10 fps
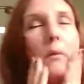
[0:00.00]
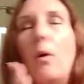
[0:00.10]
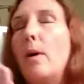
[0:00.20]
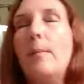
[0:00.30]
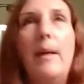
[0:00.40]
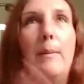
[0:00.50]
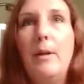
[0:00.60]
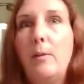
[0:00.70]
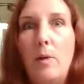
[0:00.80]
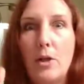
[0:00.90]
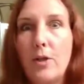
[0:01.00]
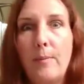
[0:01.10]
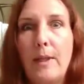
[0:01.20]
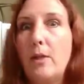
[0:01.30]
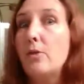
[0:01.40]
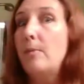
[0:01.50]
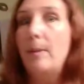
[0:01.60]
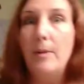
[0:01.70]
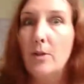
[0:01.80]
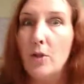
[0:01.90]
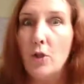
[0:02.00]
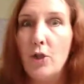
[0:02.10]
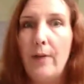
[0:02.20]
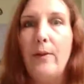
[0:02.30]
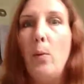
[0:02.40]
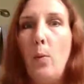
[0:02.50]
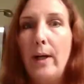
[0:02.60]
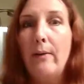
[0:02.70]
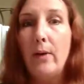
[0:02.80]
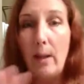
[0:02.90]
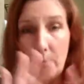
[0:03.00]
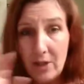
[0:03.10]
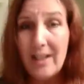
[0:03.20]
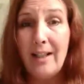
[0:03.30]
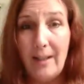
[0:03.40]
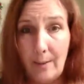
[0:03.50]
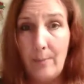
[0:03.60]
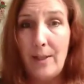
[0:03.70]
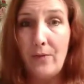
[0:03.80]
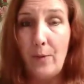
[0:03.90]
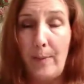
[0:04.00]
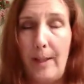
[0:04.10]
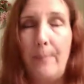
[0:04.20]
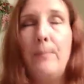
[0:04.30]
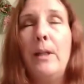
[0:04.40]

or maybe I'll wash something else, or maybe I'll start shaving, whatever. I'm just going to let it rest for a minute.